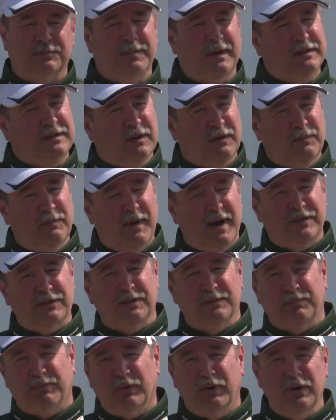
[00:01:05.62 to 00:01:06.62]
but they're much
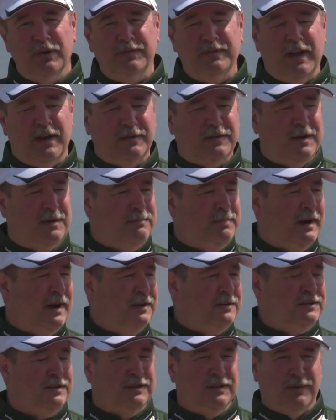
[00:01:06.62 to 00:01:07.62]
improved now
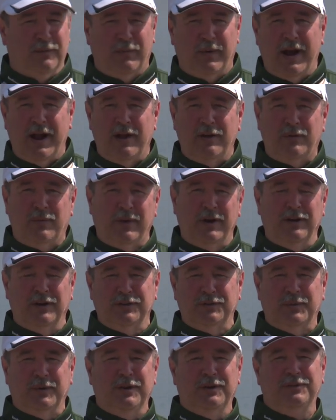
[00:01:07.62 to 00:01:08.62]
compared to the round
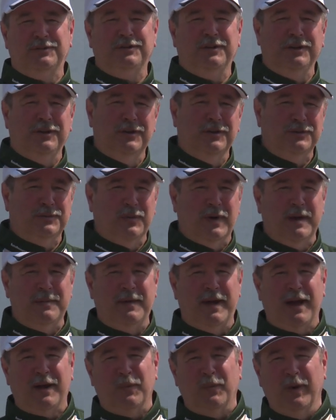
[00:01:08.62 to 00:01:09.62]
reels we used to use way
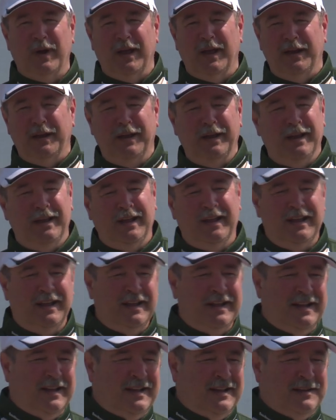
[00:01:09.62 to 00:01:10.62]
back when.
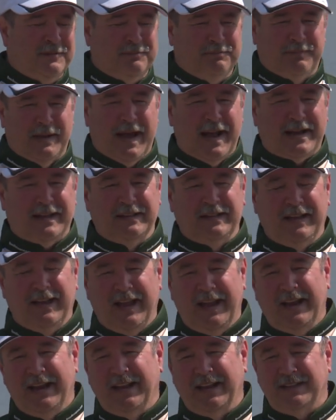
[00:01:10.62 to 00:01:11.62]
Back in the
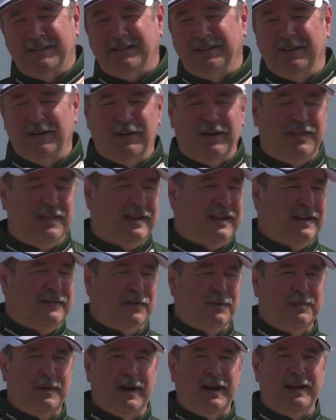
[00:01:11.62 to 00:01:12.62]
80s, you know, I think
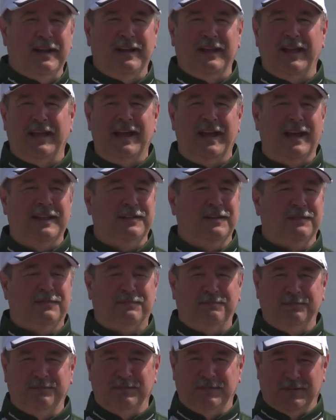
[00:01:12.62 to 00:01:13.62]
everybody, they had the
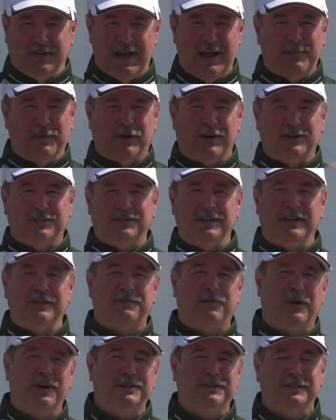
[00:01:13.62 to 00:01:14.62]
Abel Garcia
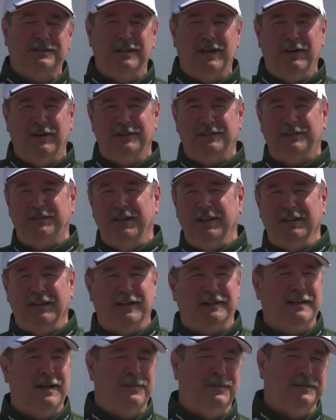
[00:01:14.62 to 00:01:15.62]
4600C,
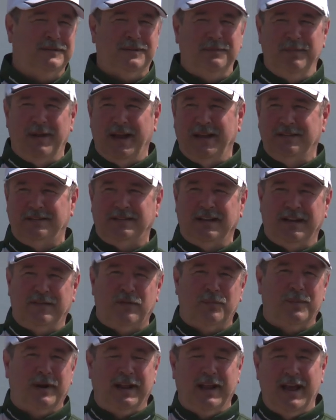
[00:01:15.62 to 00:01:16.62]
like that was the mainstay.
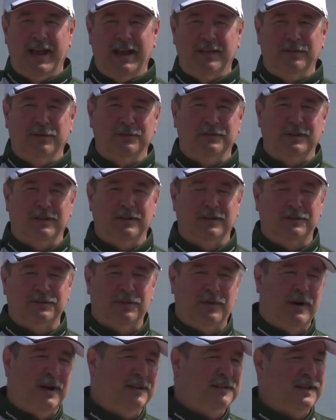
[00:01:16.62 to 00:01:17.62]
Everybody had those on those
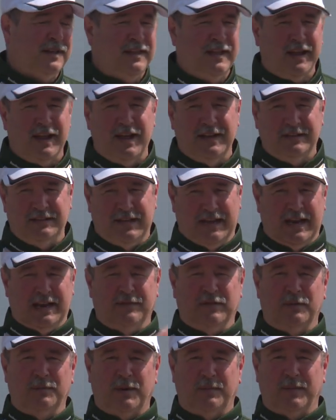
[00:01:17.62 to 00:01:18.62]
rods. I think I had 10
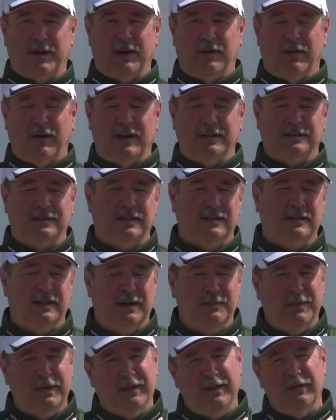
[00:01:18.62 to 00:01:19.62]
of them on my rods at the
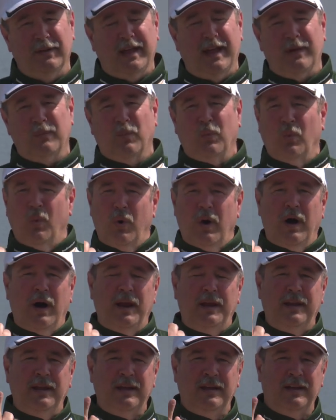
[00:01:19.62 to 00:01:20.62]
time, but they only had
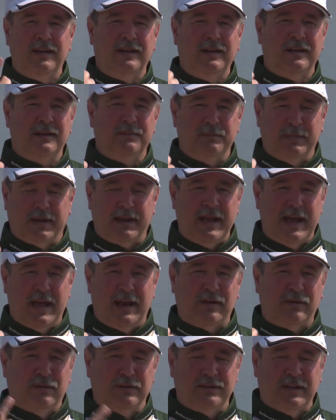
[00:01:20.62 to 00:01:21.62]
one
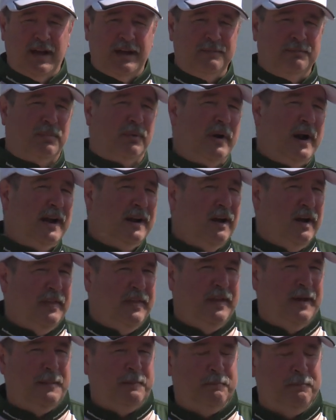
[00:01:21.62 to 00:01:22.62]
mechanical type brake on
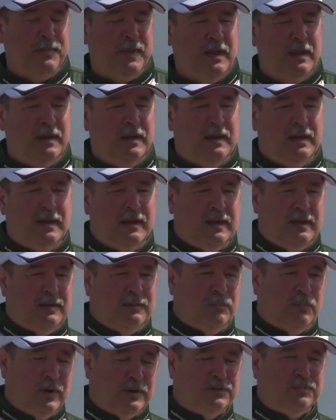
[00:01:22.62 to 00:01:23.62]
them,
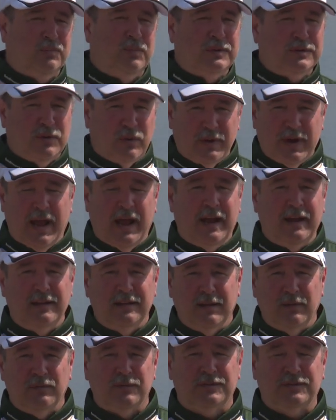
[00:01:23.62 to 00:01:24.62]
which was okay.
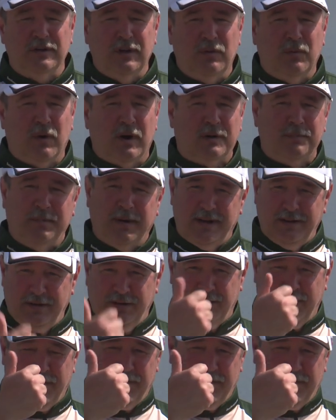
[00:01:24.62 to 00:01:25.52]
It still worked, but your